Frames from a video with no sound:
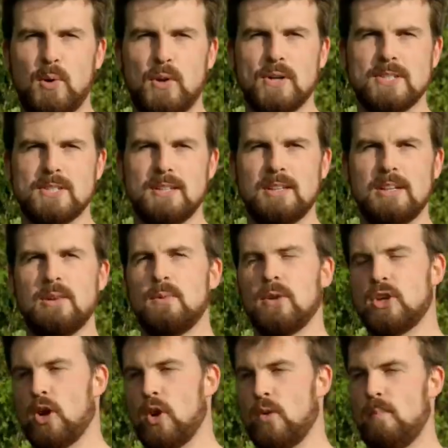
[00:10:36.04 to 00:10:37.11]
important that we
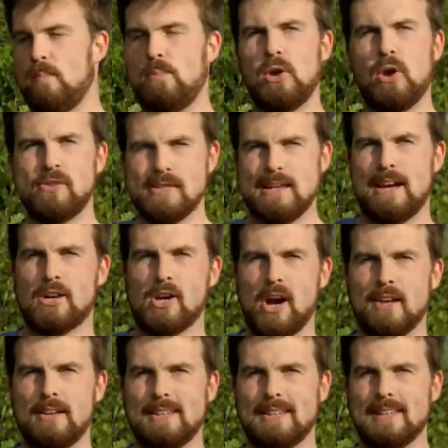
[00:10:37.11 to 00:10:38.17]
go beyond our
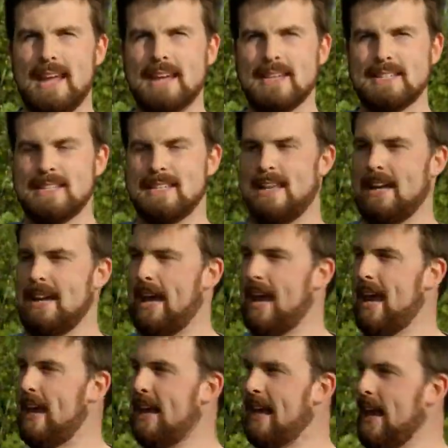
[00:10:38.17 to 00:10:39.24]
garden gate
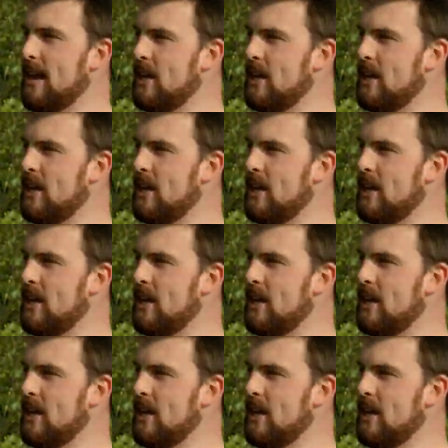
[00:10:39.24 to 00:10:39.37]
and